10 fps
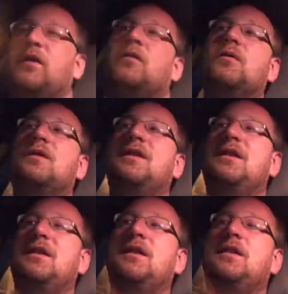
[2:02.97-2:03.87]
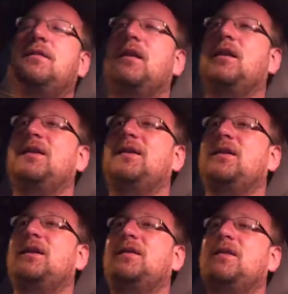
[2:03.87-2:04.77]
you. It is very
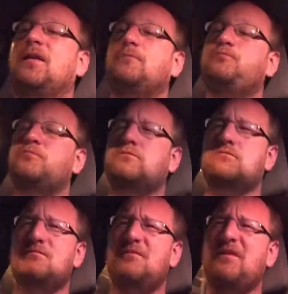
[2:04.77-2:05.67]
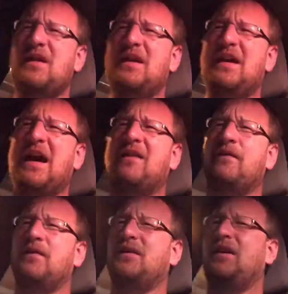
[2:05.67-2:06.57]
serious to them. In
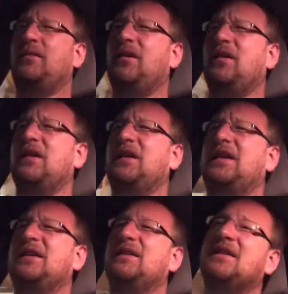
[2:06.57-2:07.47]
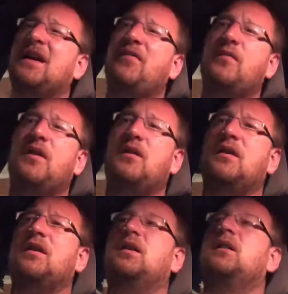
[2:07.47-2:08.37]
Africa, in the Middle East, in South
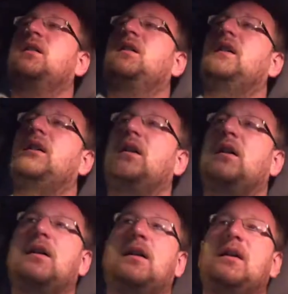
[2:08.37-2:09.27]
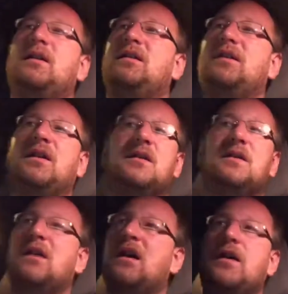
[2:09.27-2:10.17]
America, it's just
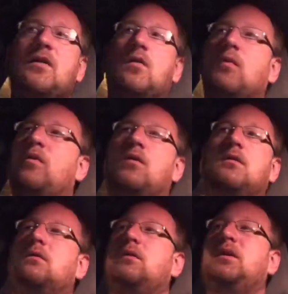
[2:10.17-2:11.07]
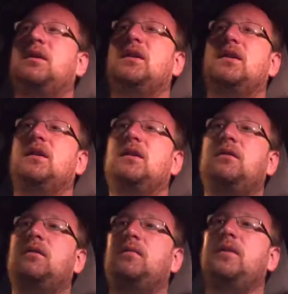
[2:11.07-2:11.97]
not normal to
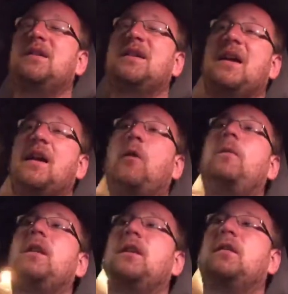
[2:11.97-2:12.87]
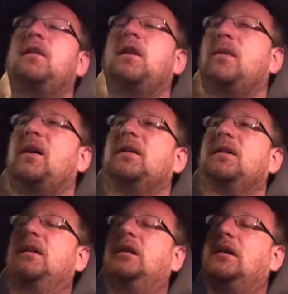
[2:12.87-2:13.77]
be, it's not healthy in their
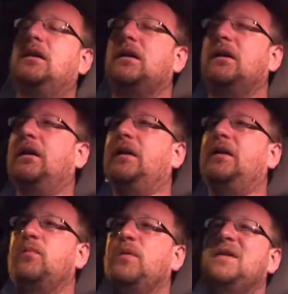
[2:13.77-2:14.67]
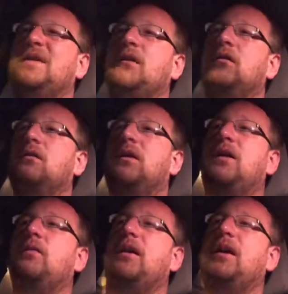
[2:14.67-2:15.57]
mindset to be single
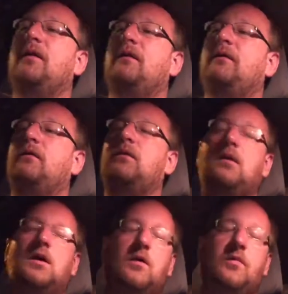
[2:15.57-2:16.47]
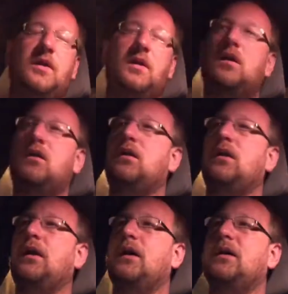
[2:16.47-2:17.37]
like we have all been.
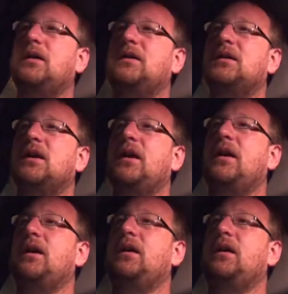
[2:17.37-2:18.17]
And it's not